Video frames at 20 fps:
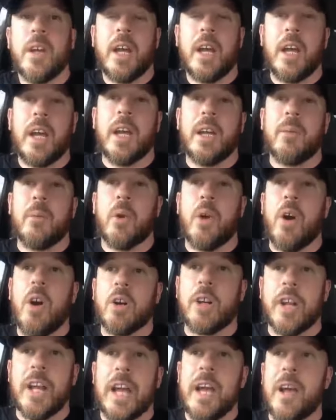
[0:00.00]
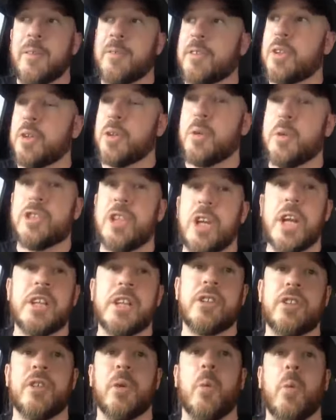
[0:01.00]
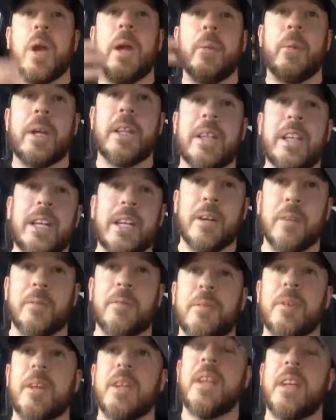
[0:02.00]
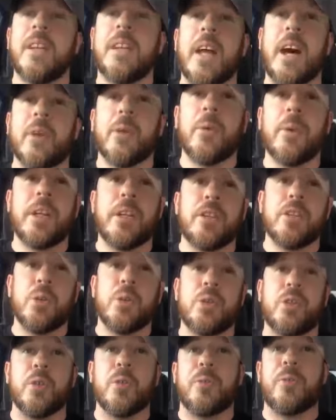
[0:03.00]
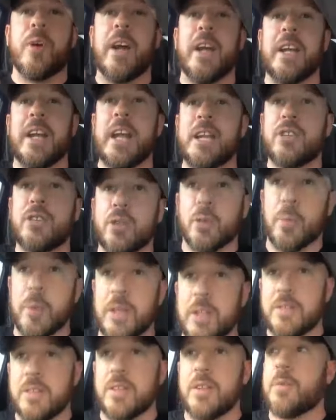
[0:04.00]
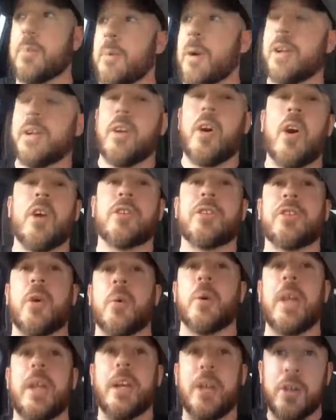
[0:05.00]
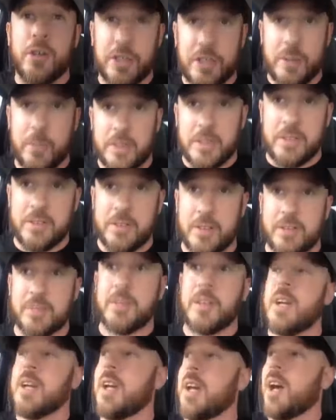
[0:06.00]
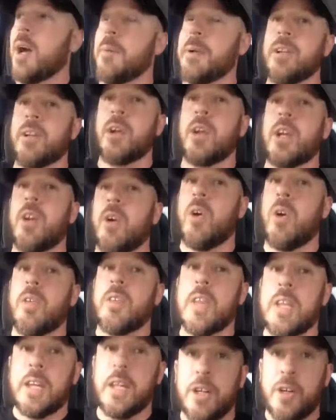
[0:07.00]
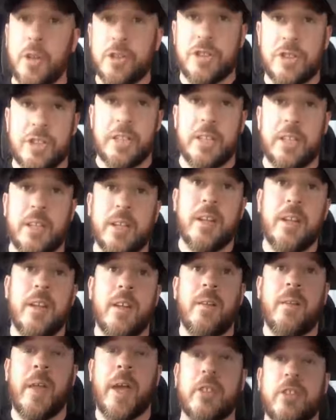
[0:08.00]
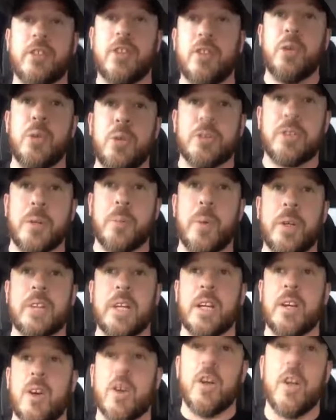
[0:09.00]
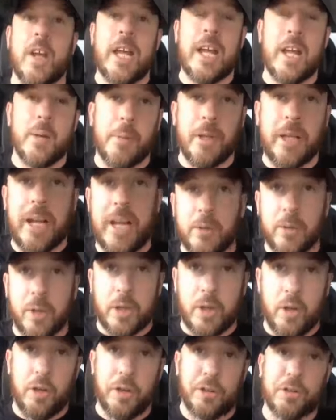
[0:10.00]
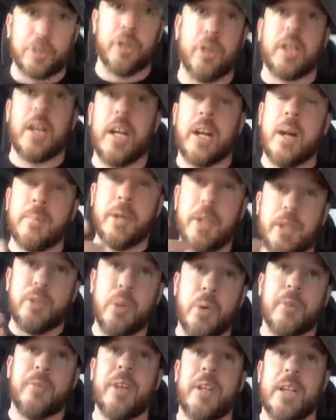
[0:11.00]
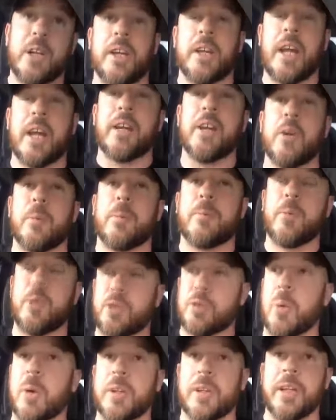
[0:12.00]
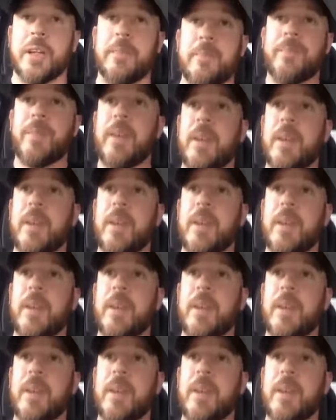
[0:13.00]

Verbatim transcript: and we're all going to have to change the way we live not only due to financial reasons but also energy reasons. I mean, look at all the energy that's used in what they call animal agriculture. And I'm going to do a video on that here shortly.